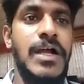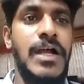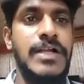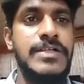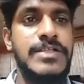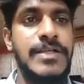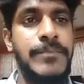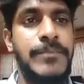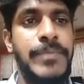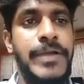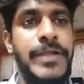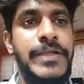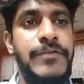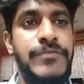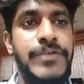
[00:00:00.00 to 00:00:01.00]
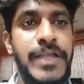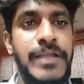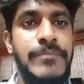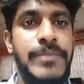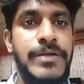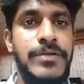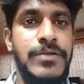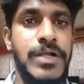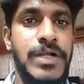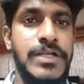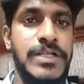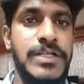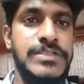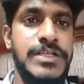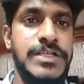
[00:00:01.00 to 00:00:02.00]
at some point of time, but not
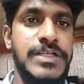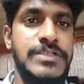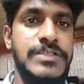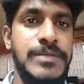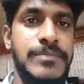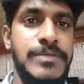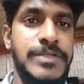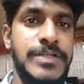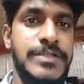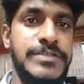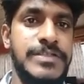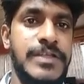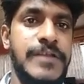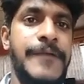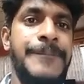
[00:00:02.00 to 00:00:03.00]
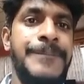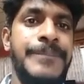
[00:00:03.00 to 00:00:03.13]
necessarily simultaneously.